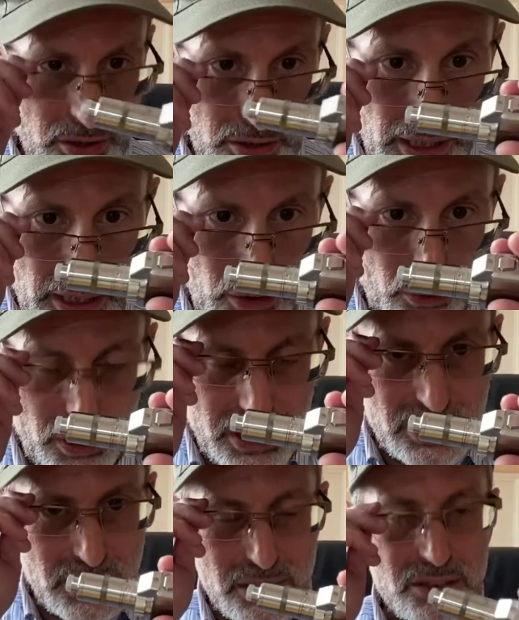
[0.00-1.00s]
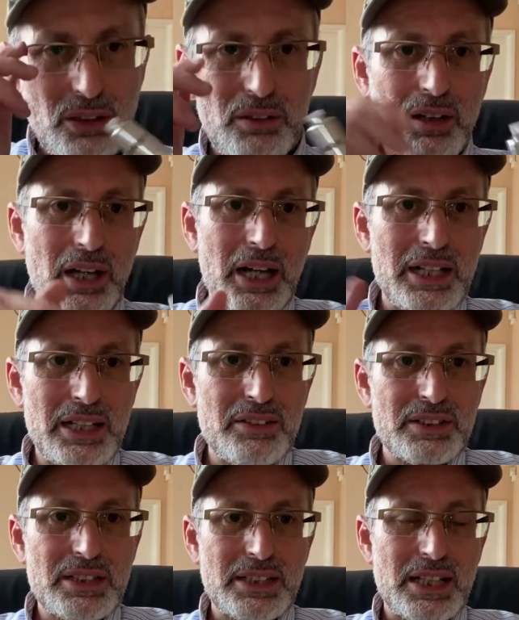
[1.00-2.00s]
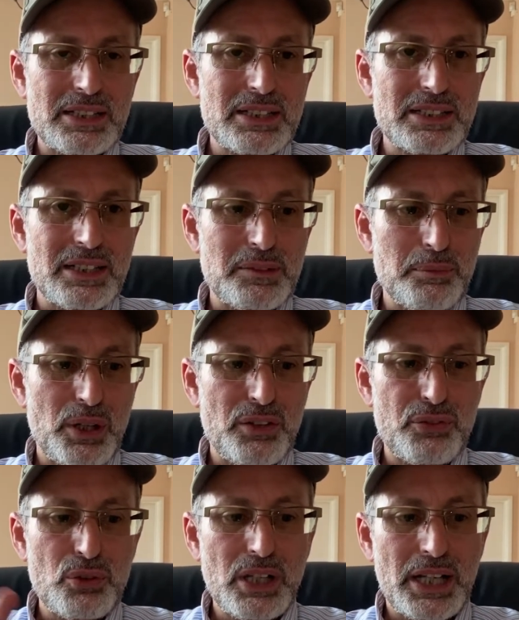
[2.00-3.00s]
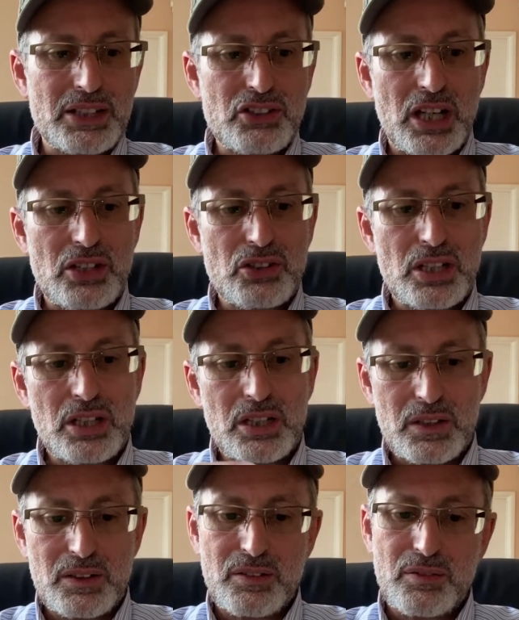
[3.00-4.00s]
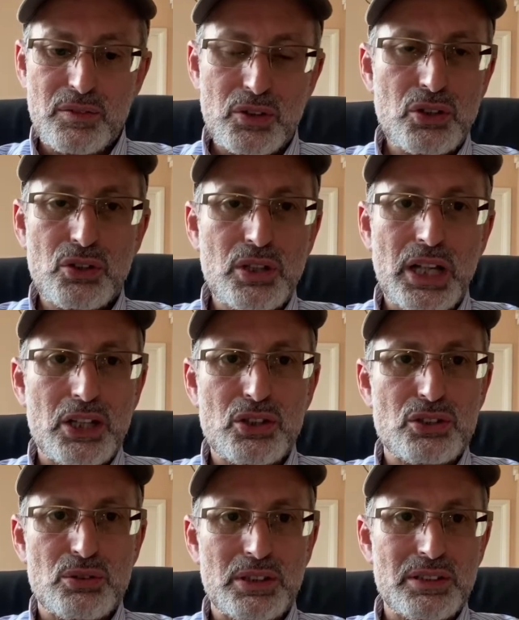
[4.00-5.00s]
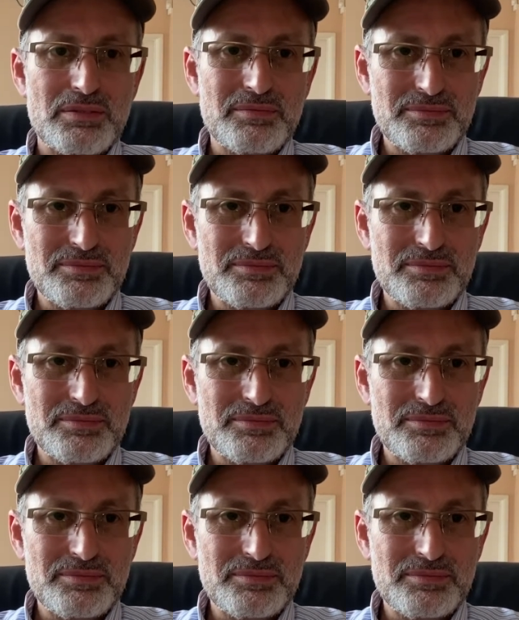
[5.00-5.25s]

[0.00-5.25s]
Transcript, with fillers: So I always, so I leave it and that is it. But if you like changing, you get used to it.